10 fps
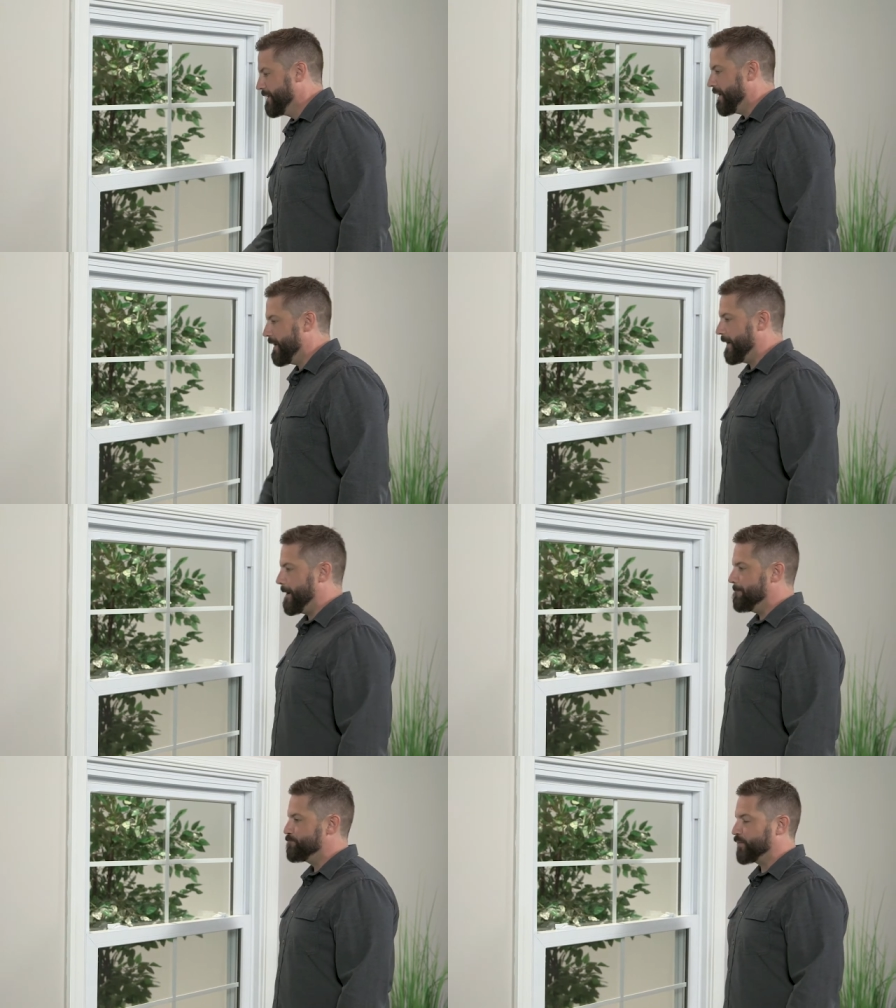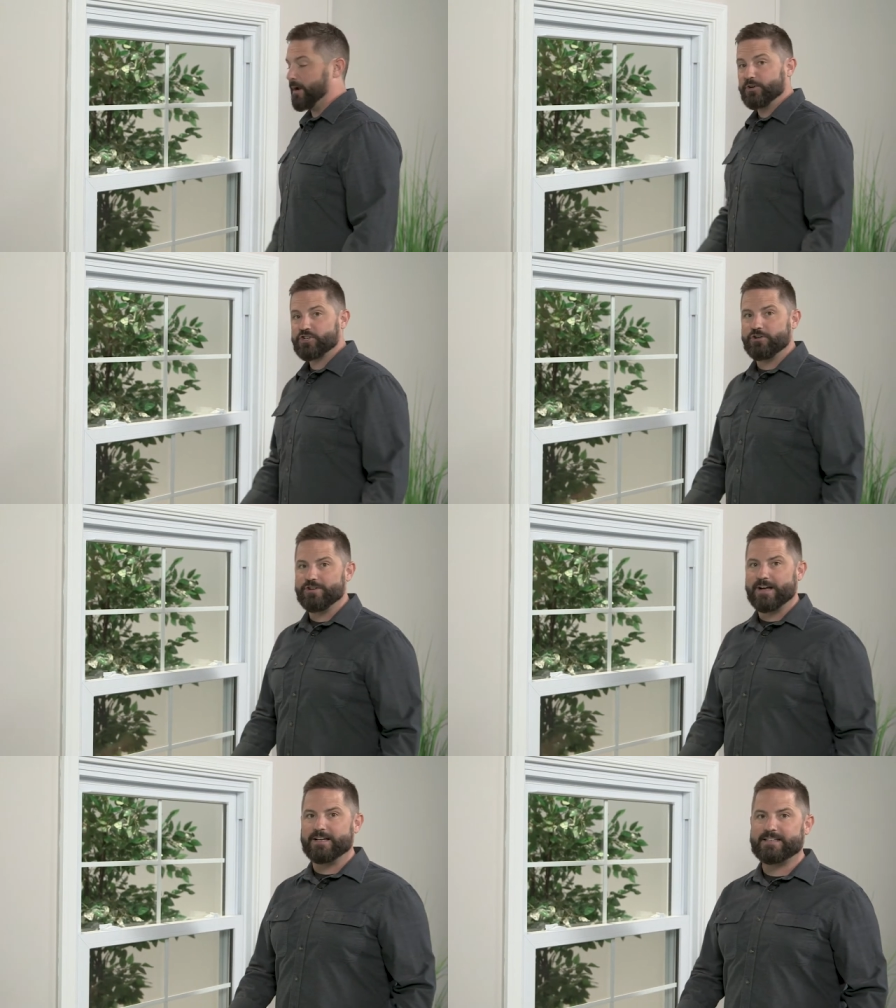Um, but I'm gonna show
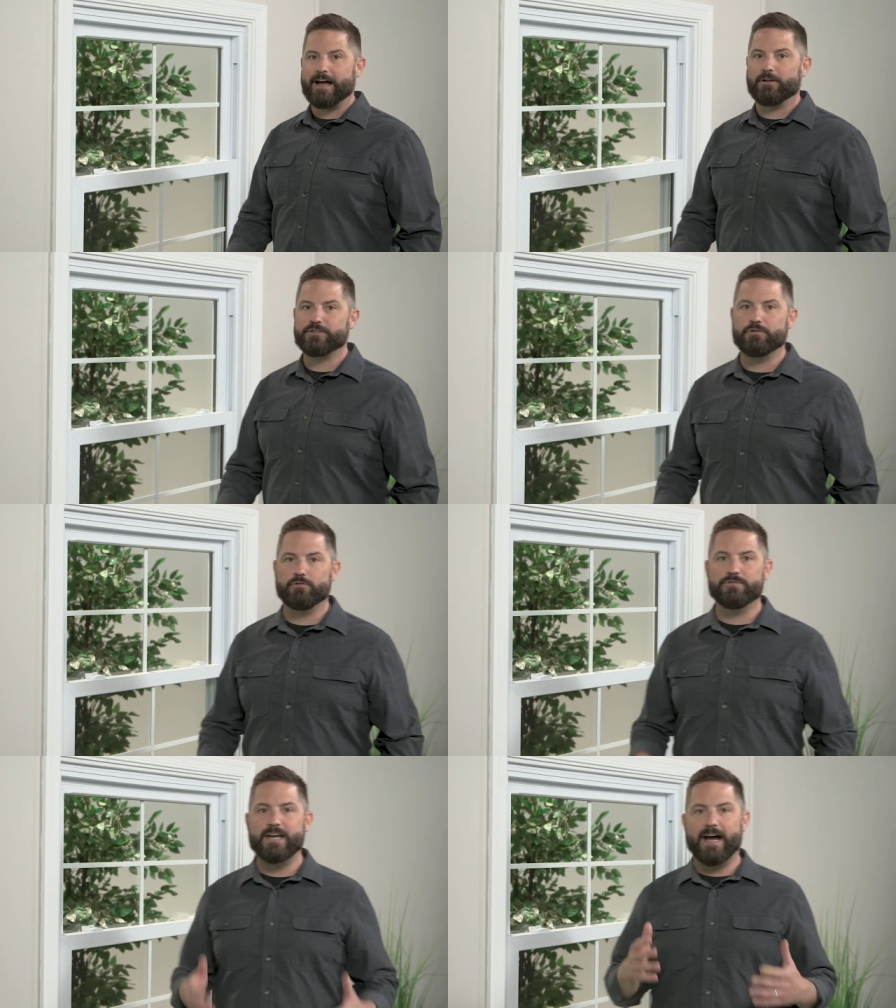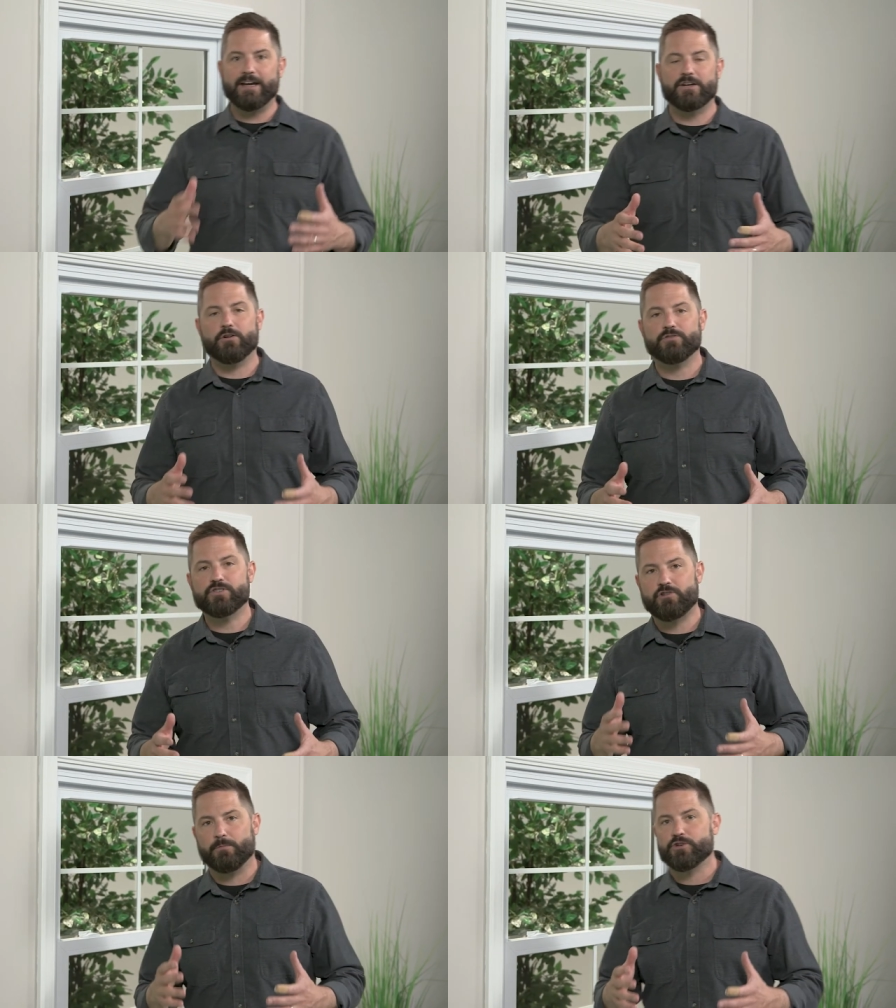you guys how to diagnose,
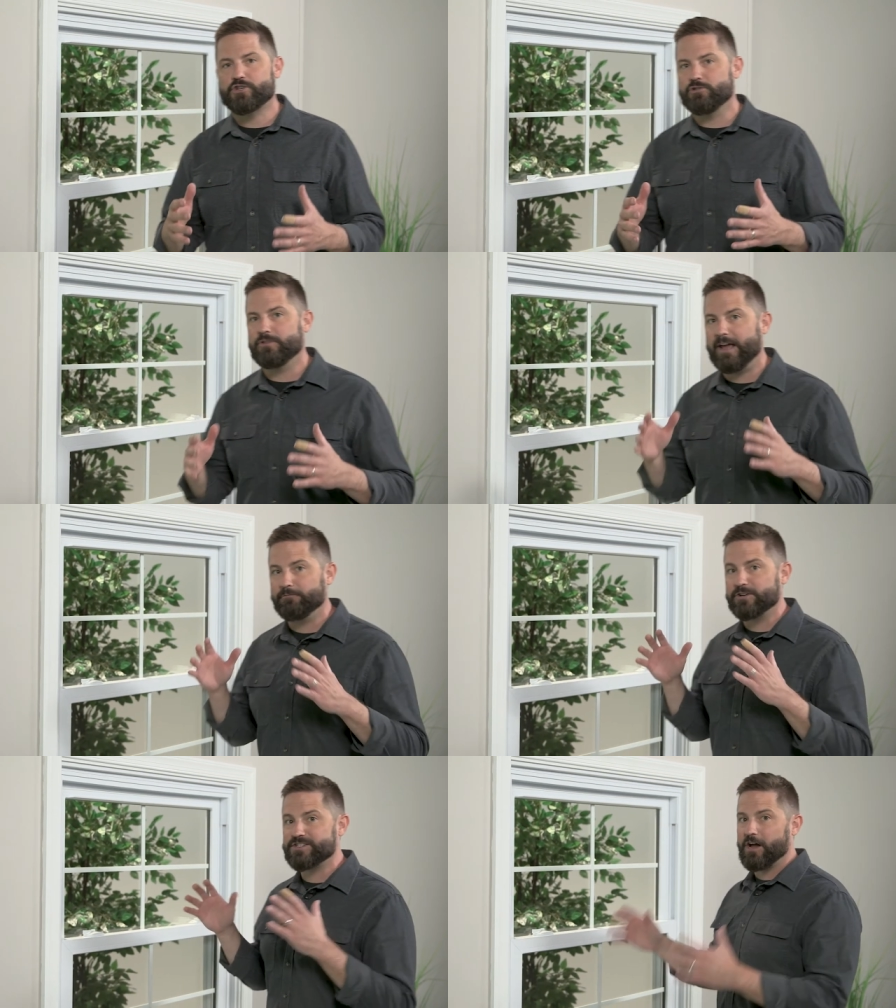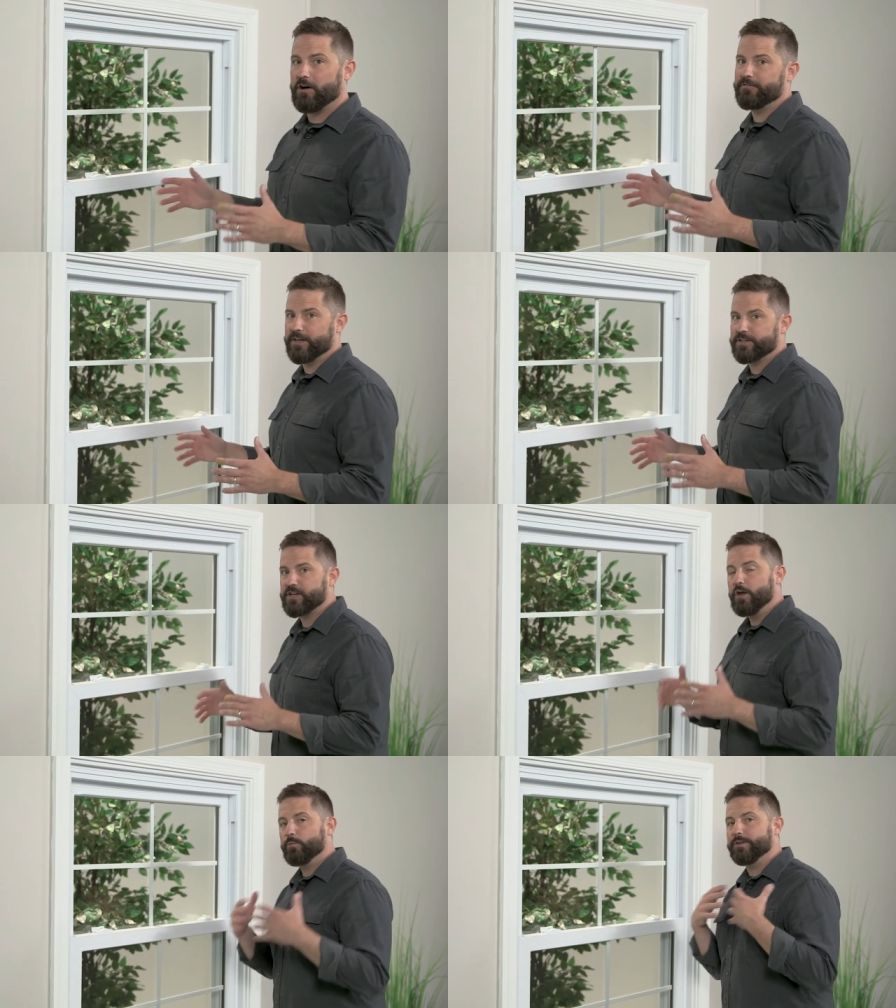troubleshoot, and resolve this
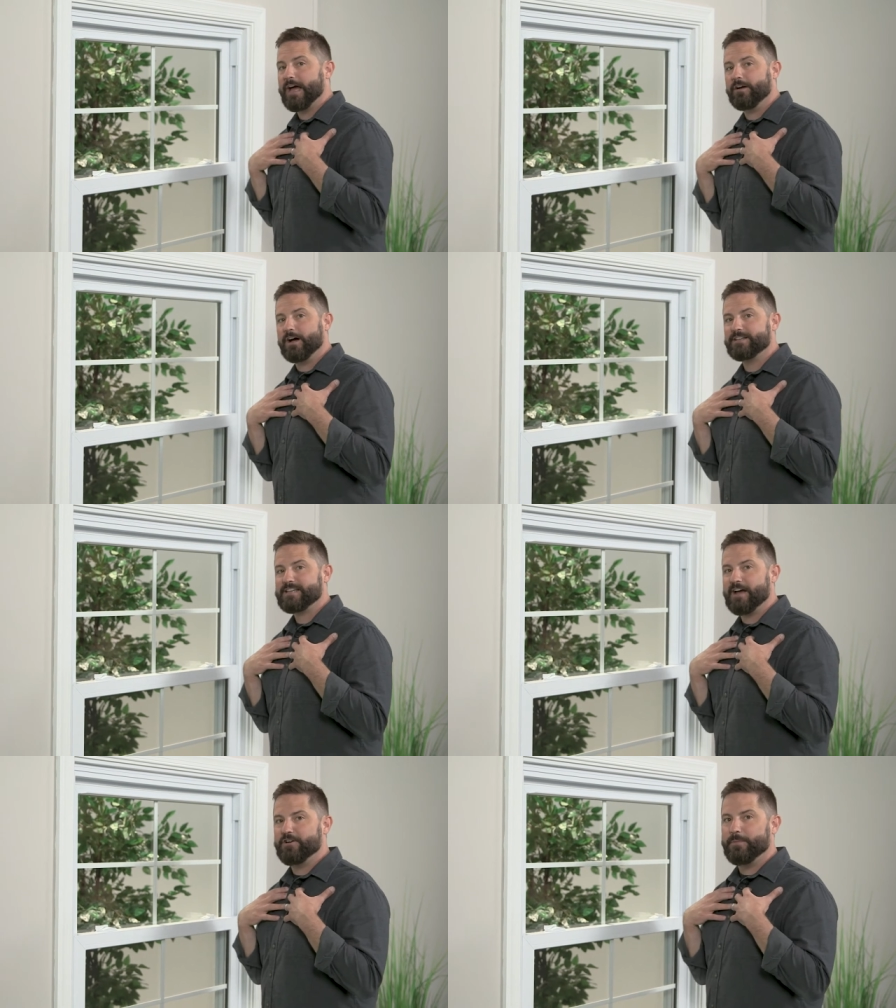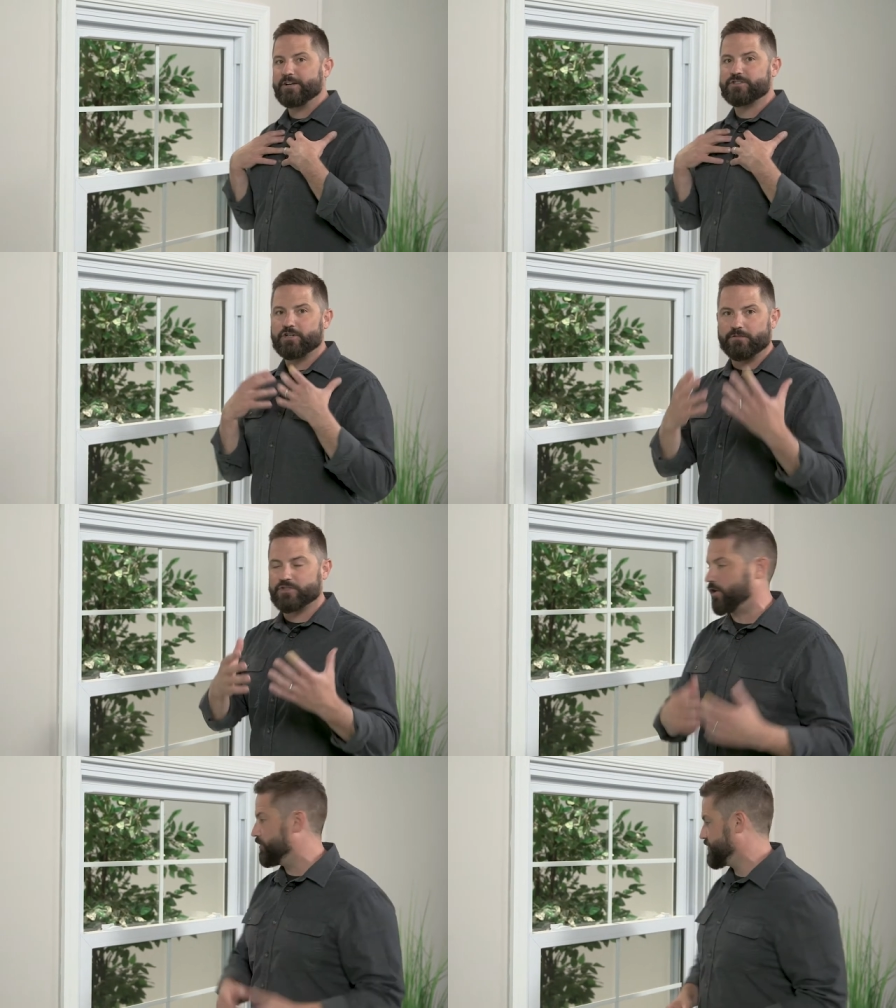without us having to make a service
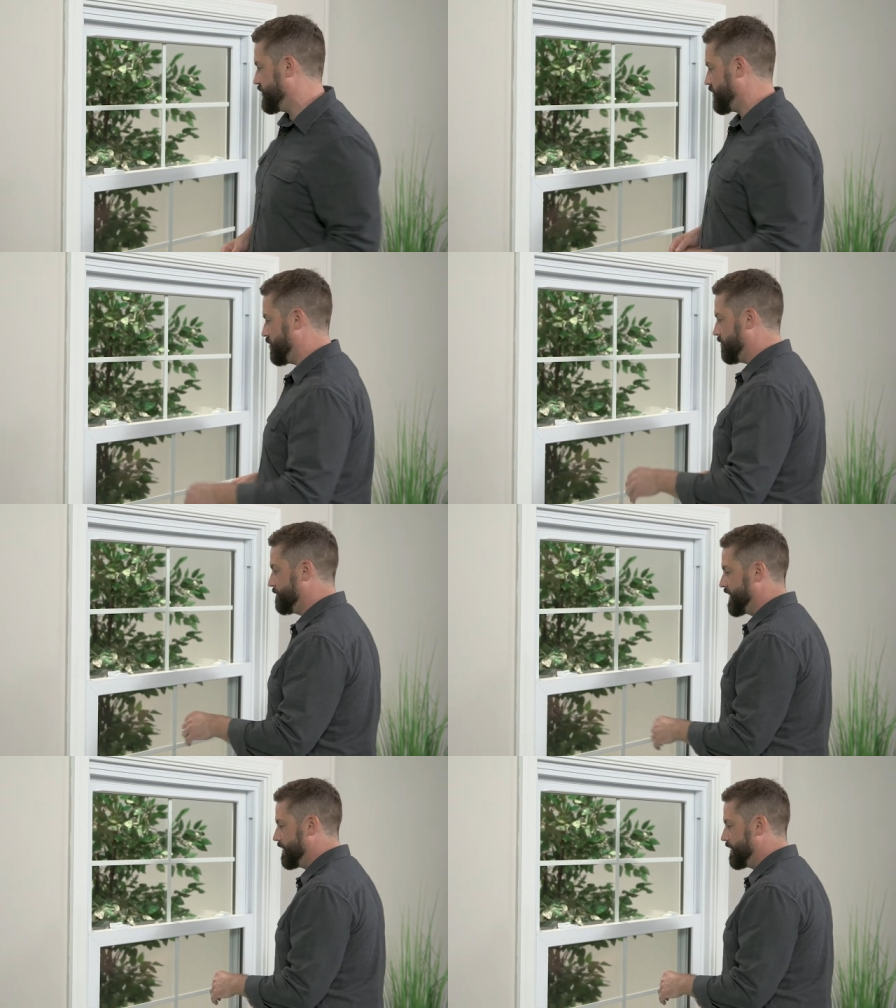call to your home.